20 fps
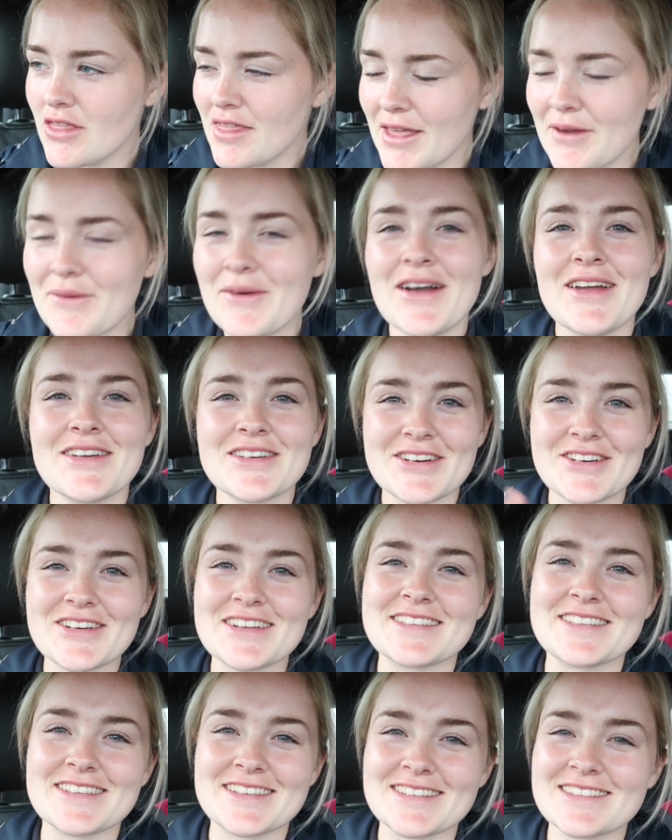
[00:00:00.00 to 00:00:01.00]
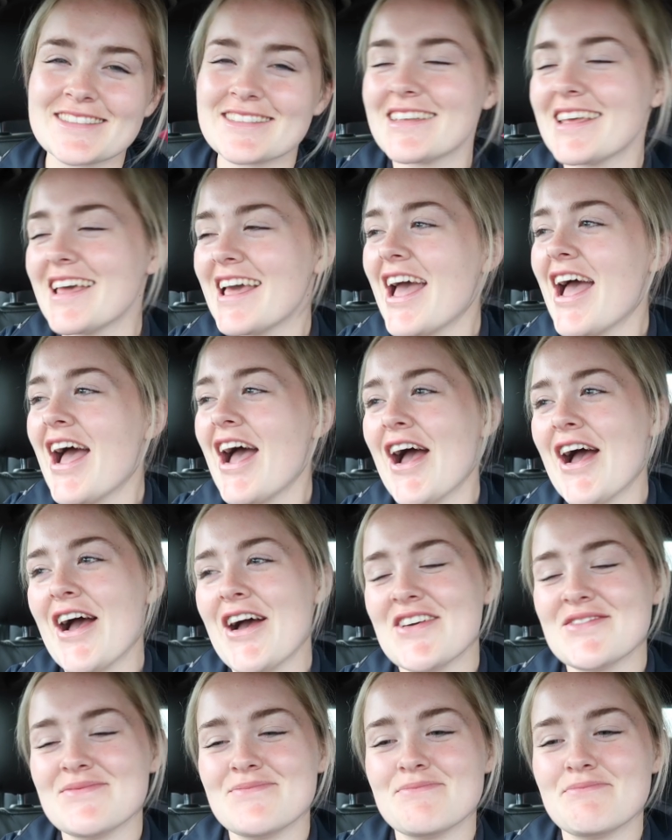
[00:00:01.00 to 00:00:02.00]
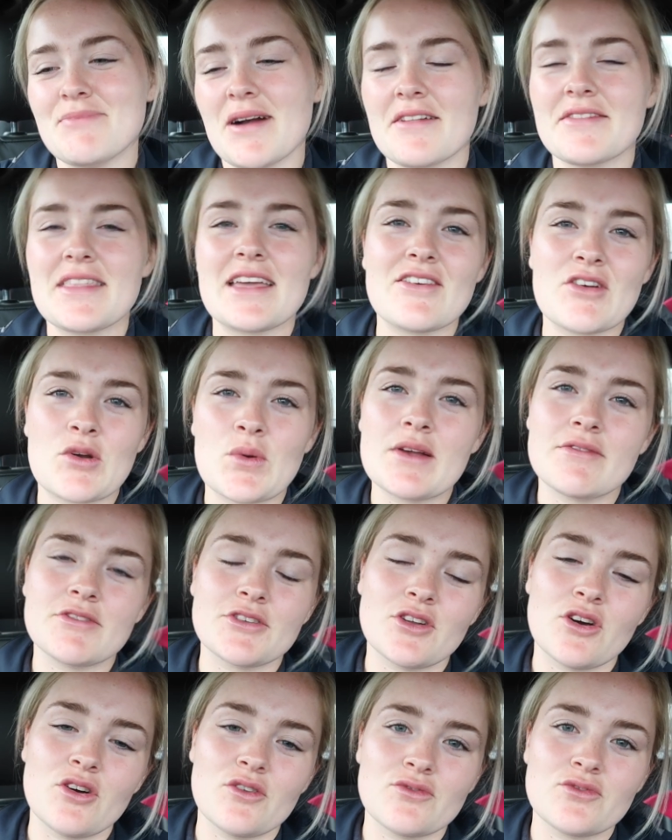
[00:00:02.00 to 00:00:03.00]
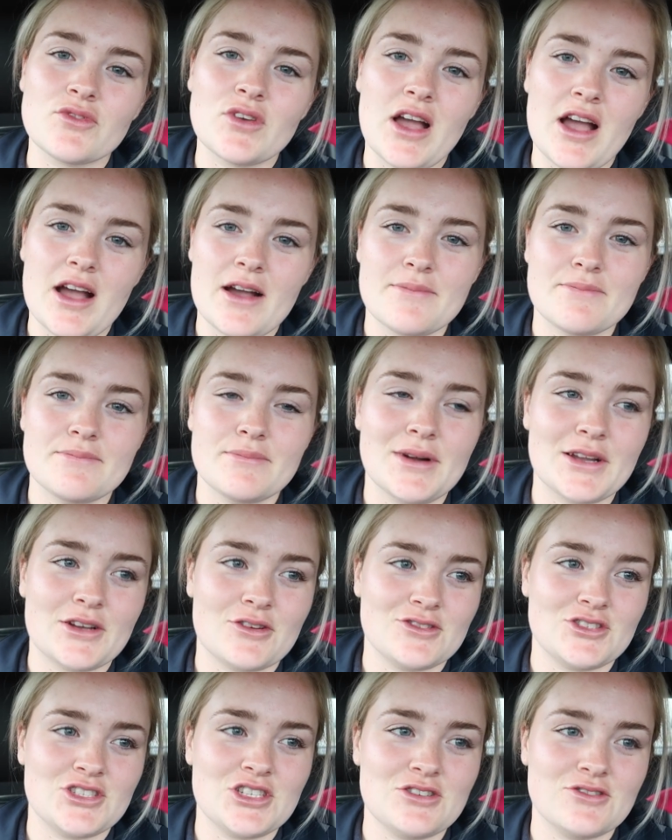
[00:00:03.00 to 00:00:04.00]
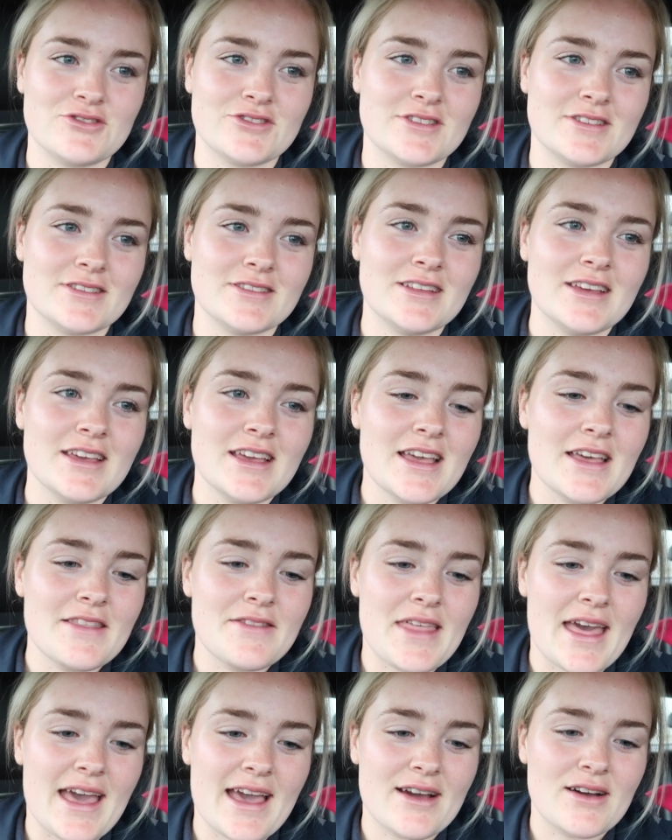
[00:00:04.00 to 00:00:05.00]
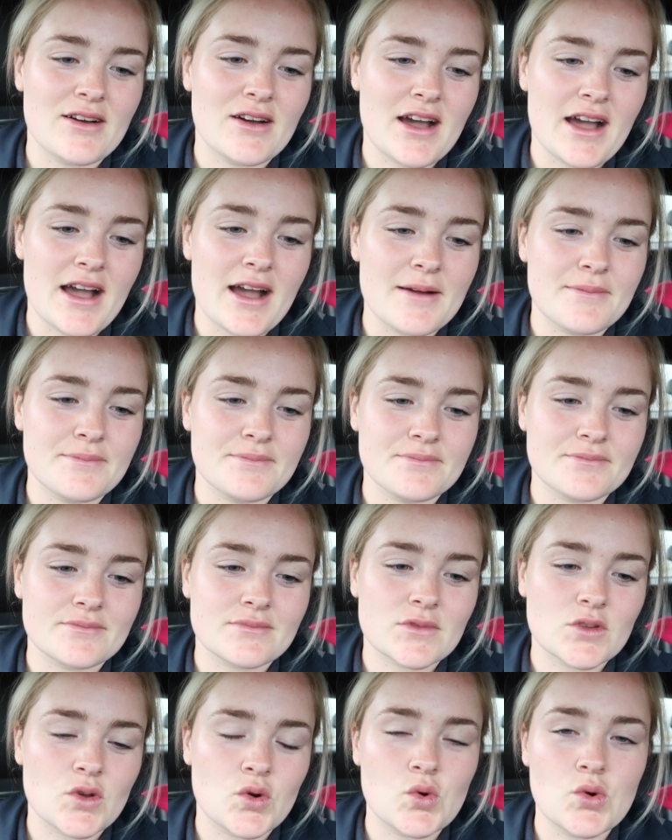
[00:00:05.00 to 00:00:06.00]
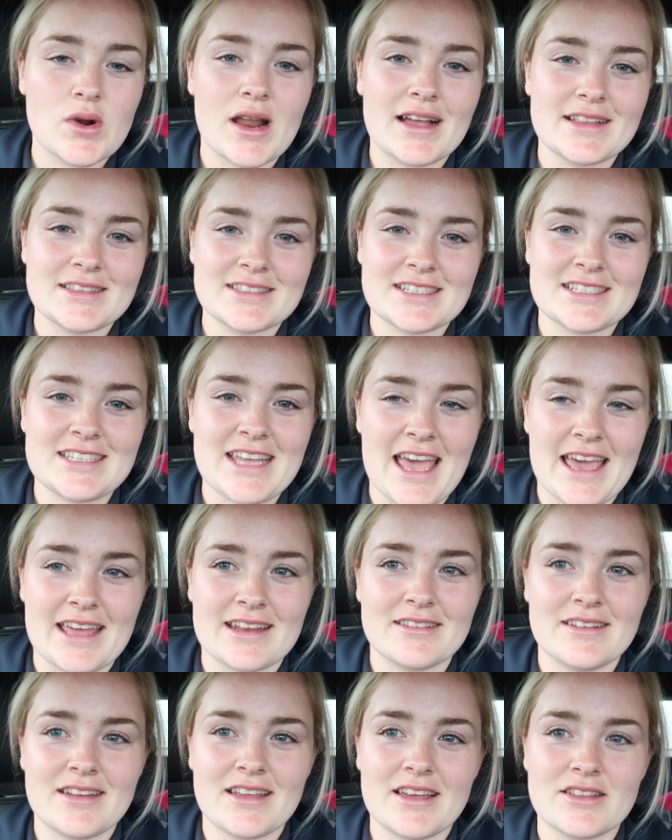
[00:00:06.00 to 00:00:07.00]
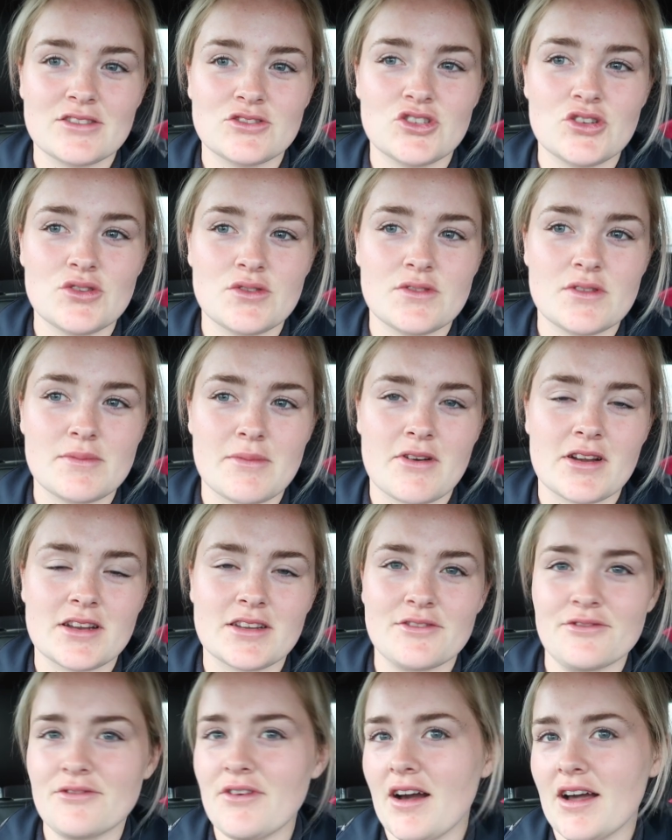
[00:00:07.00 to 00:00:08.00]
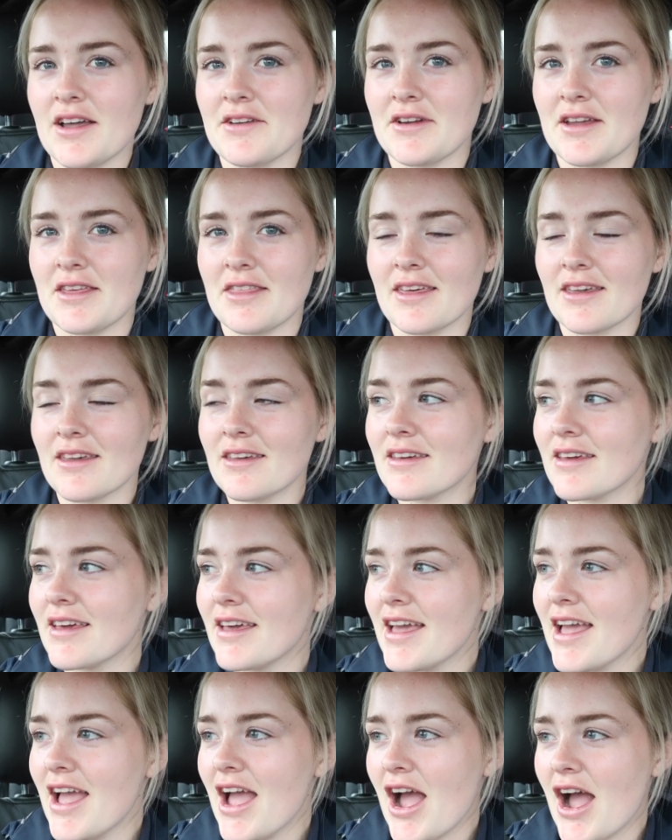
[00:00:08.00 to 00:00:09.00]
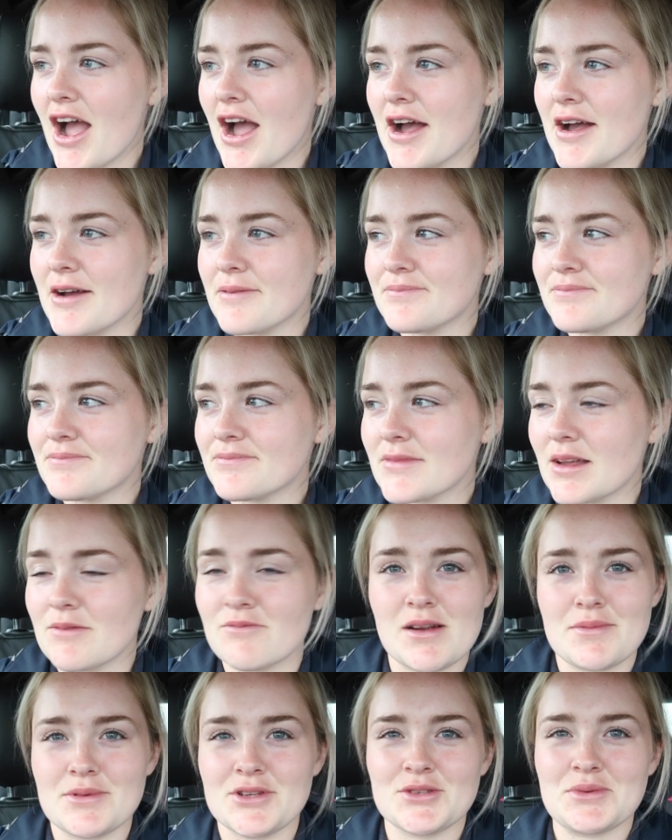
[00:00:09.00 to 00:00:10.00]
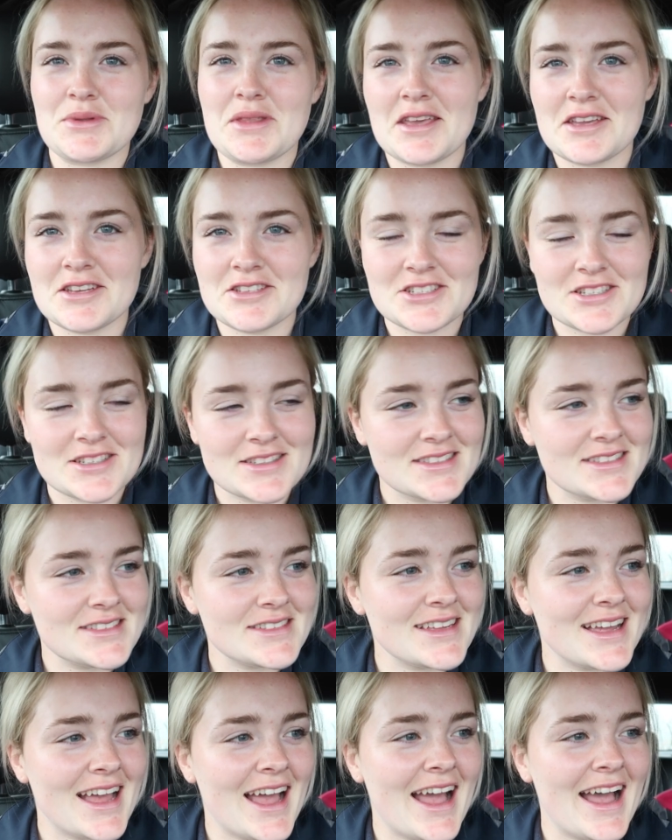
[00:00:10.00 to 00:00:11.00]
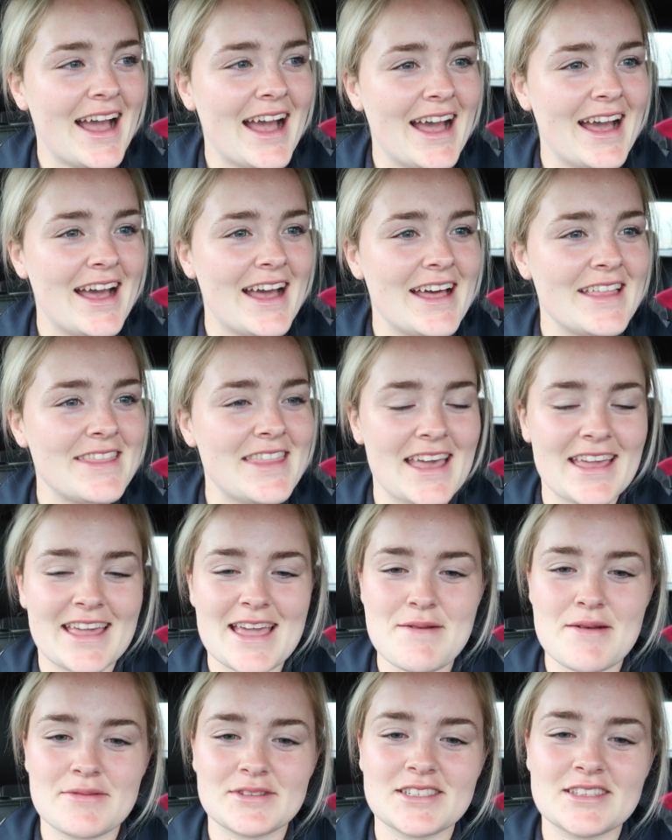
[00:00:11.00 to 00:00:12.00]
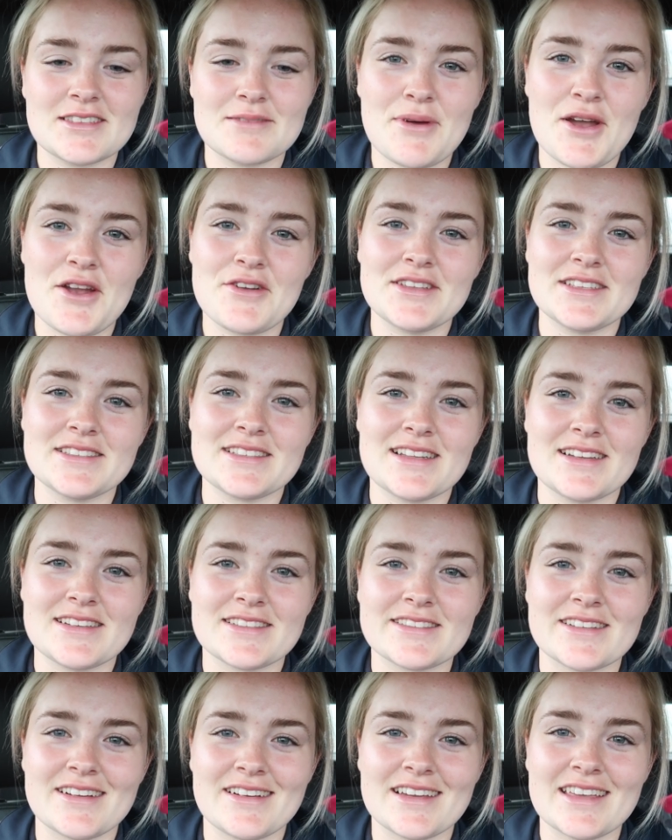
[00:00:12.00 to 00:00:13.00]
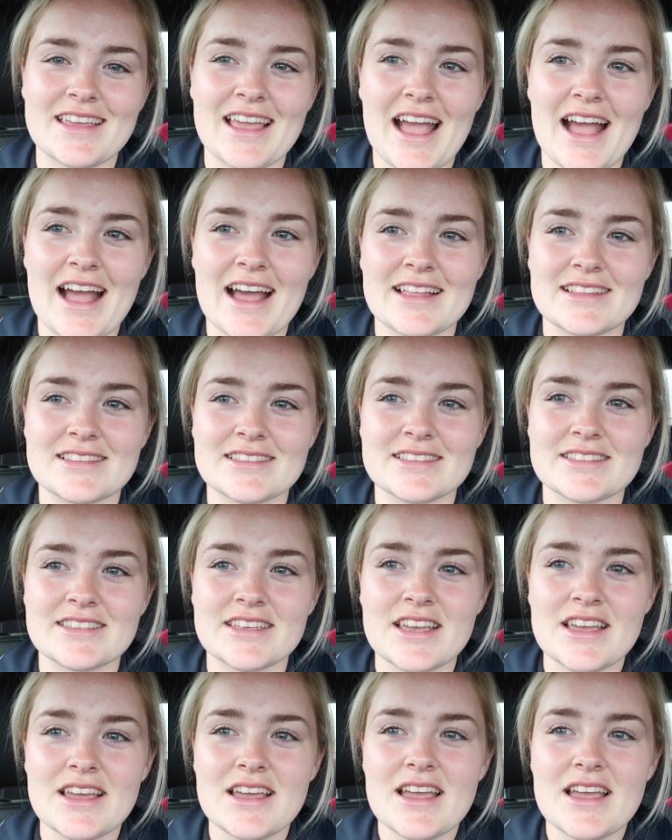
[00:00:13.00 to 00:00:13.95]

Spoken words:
they weren't christened, but they're equivalent of my godchildren. They're all under 10, and two of them are under 5, I think. I'm rubbish with ages. They came up to see the ponies last night, and